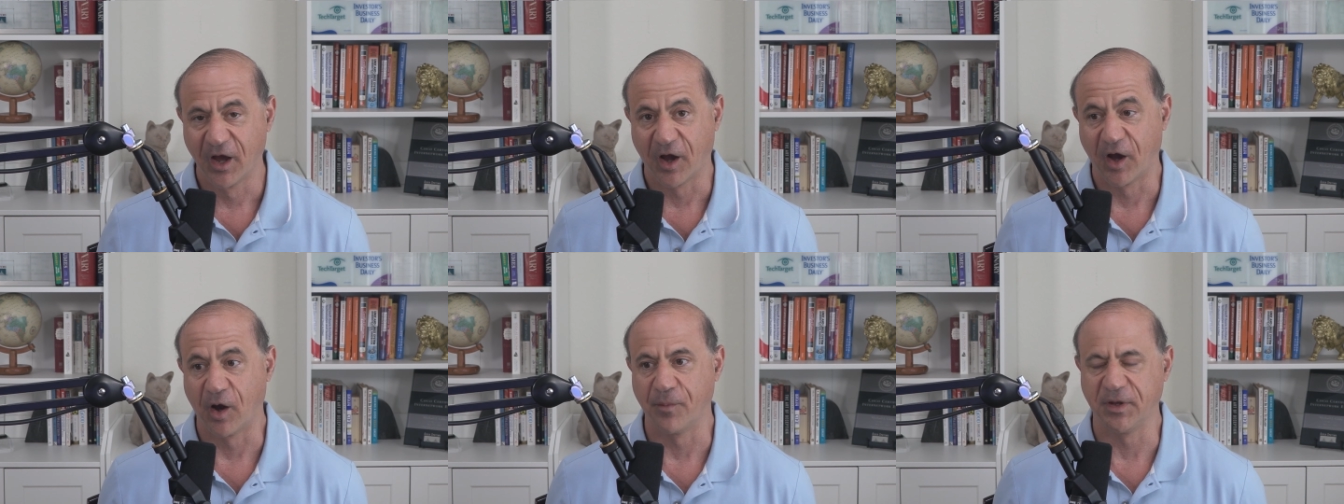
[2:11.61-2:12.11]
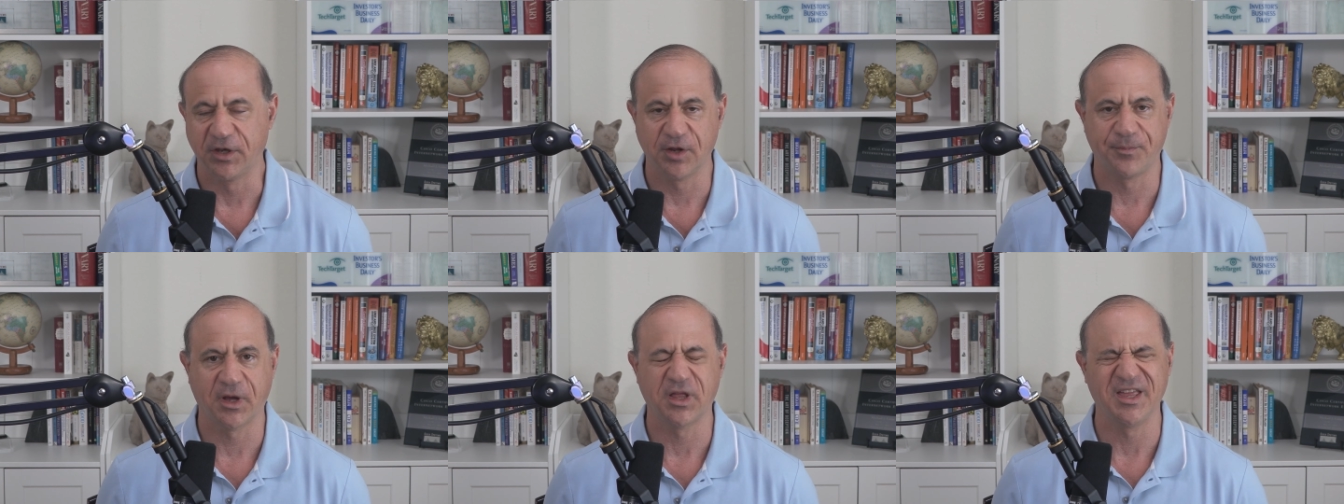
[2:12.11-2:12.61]
Uh, we
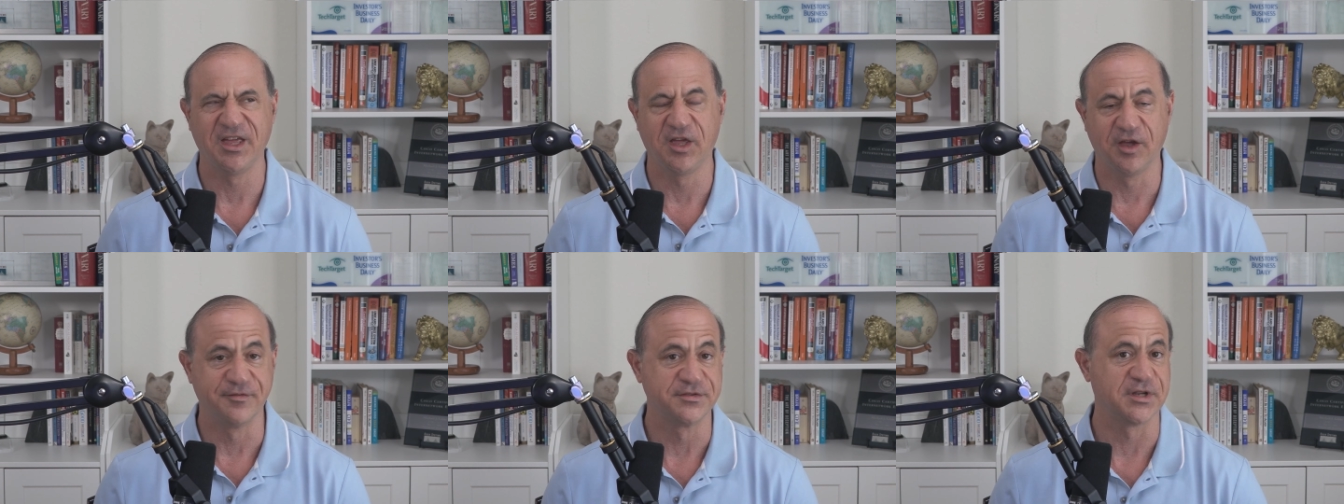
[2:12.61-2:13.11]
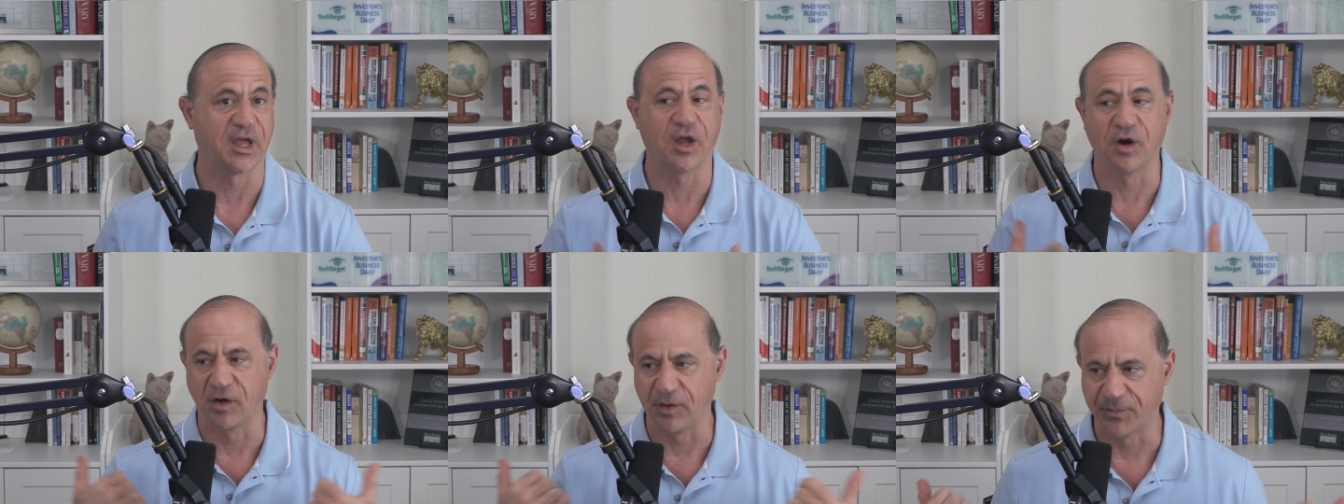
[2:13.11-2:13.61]
typically give
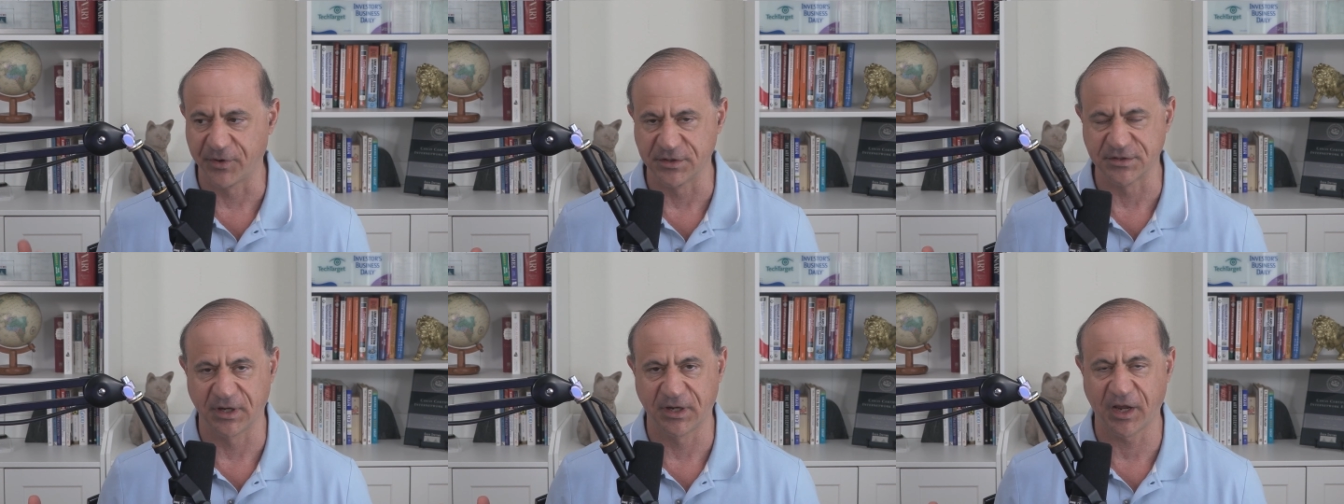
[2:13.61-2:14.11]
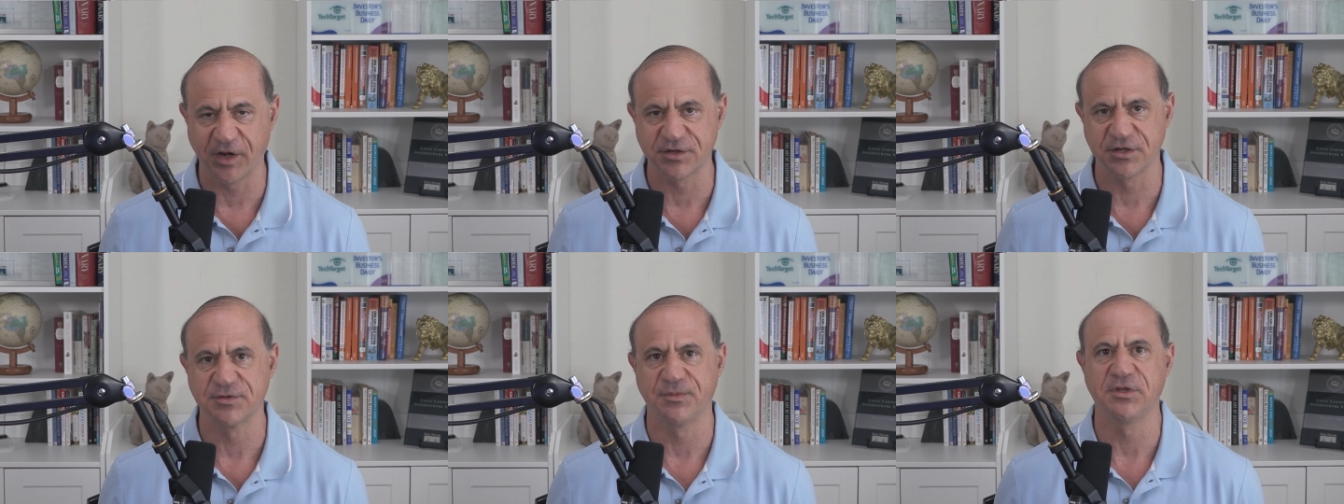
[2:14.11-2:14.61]
security
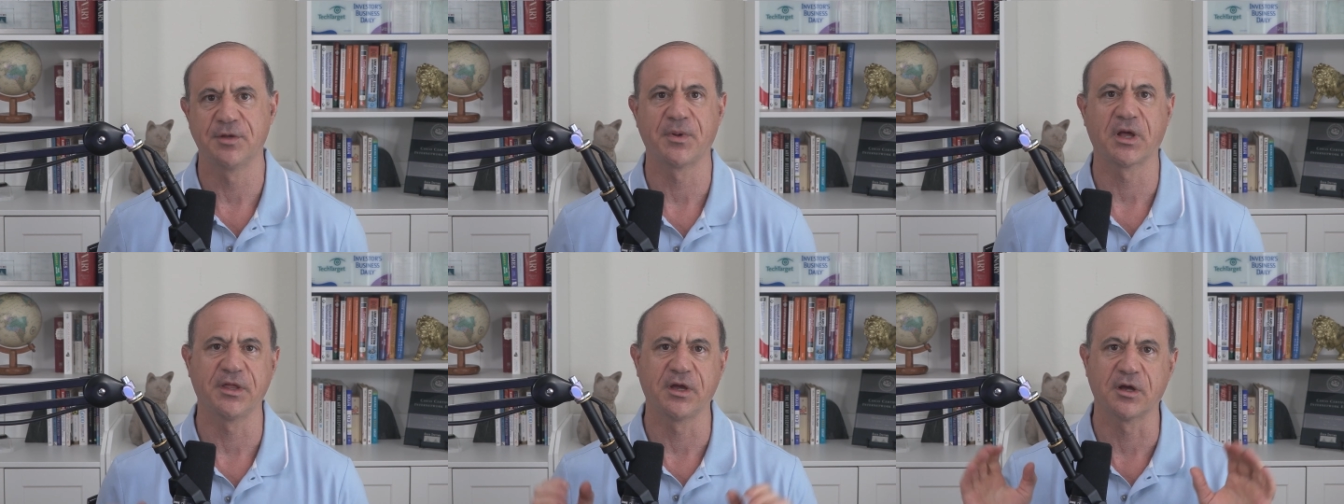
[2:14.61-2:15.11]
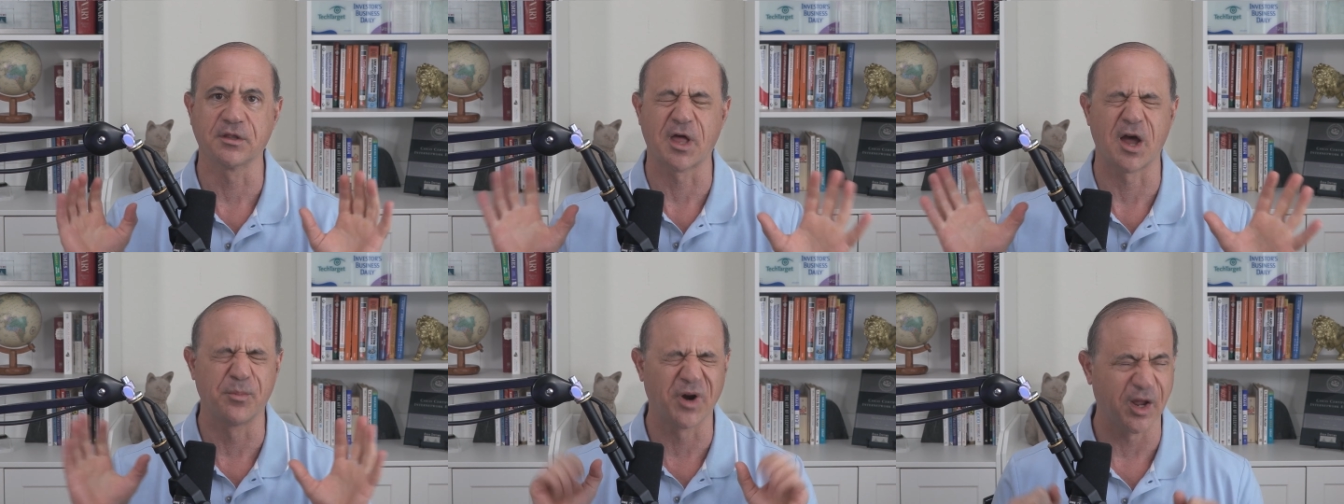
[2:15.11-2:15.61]
presentations. We typically
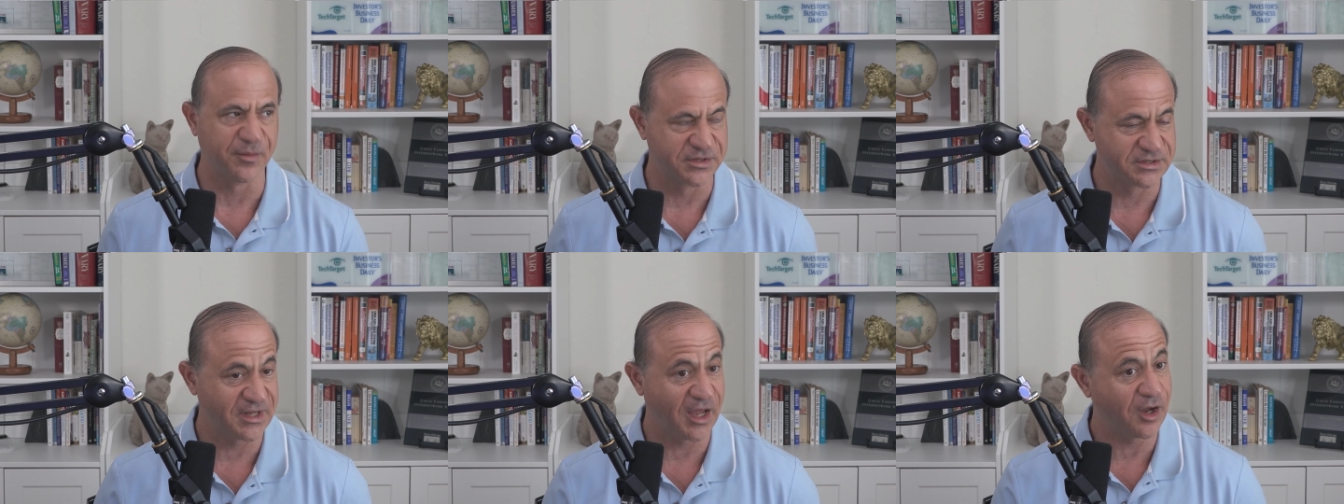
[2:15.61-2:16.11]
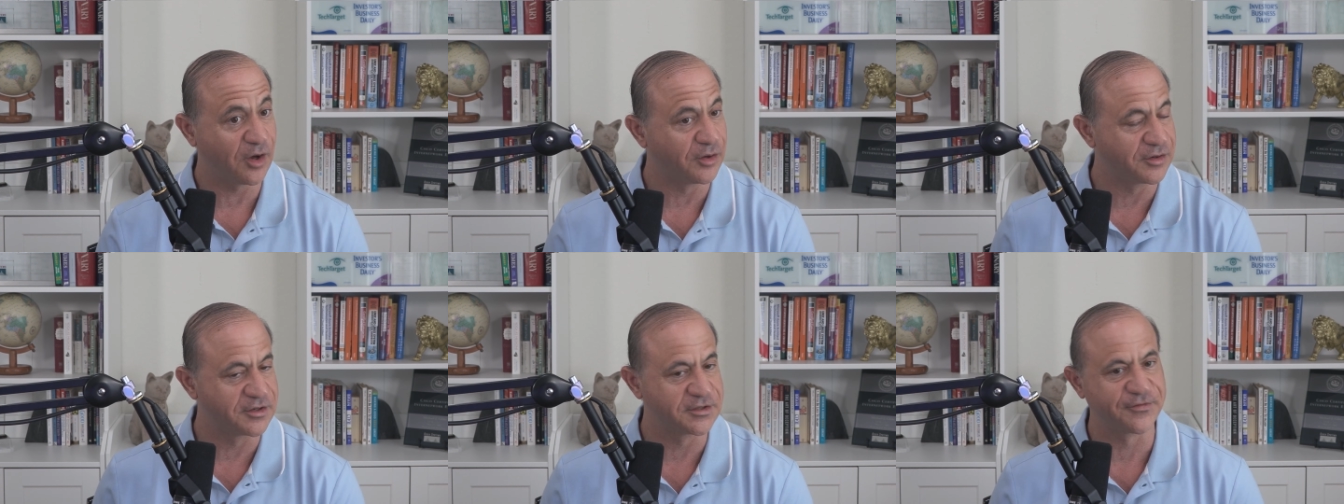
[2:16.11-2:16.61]
collaborate with
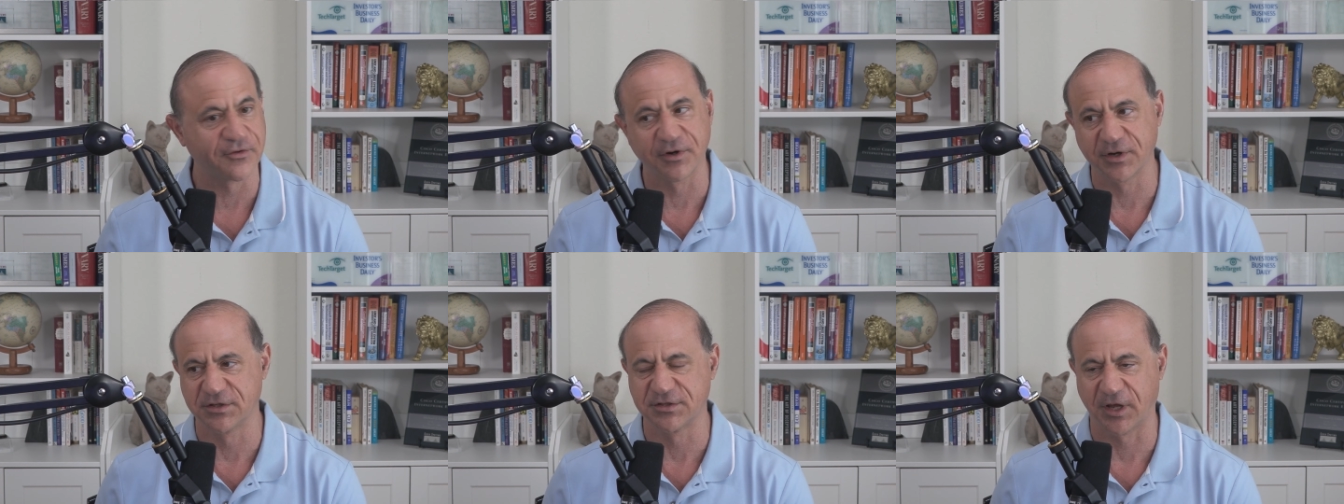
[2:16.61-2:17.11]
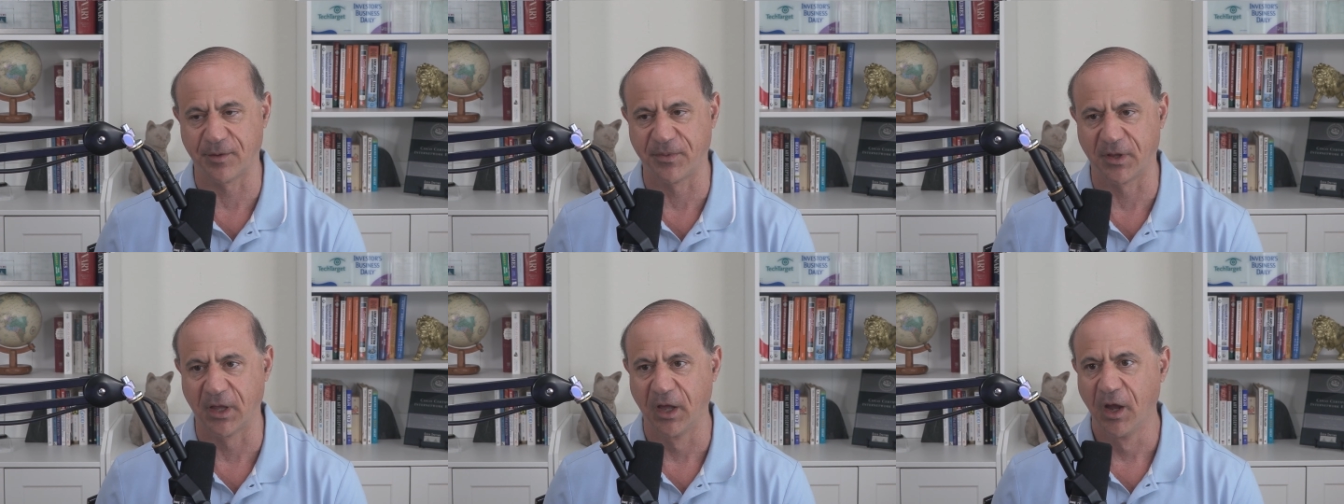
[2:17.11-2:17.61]
stakeholders, for
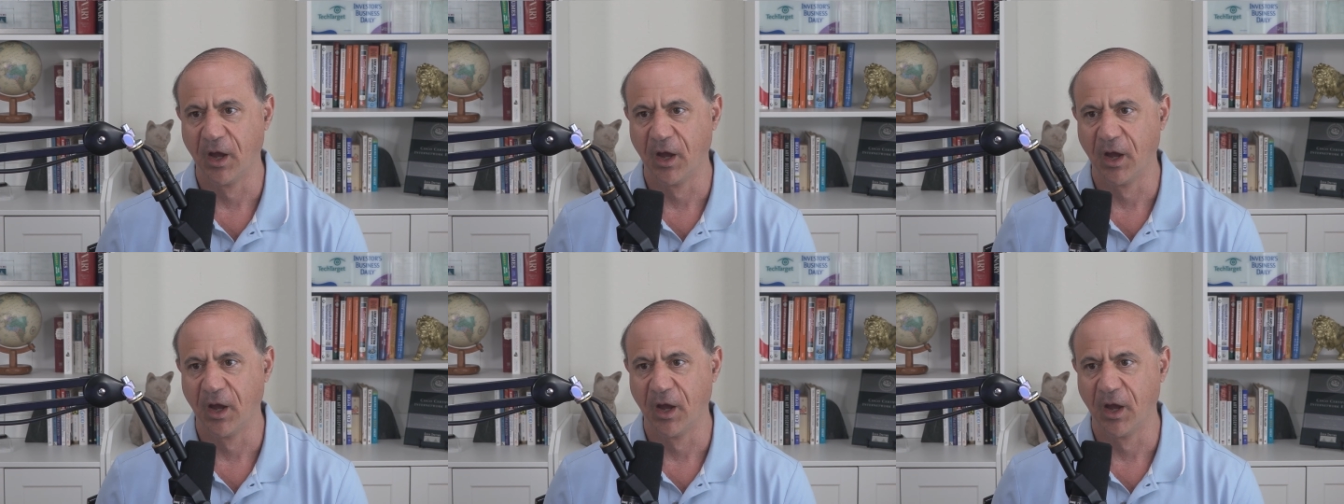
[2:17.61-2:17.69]
example,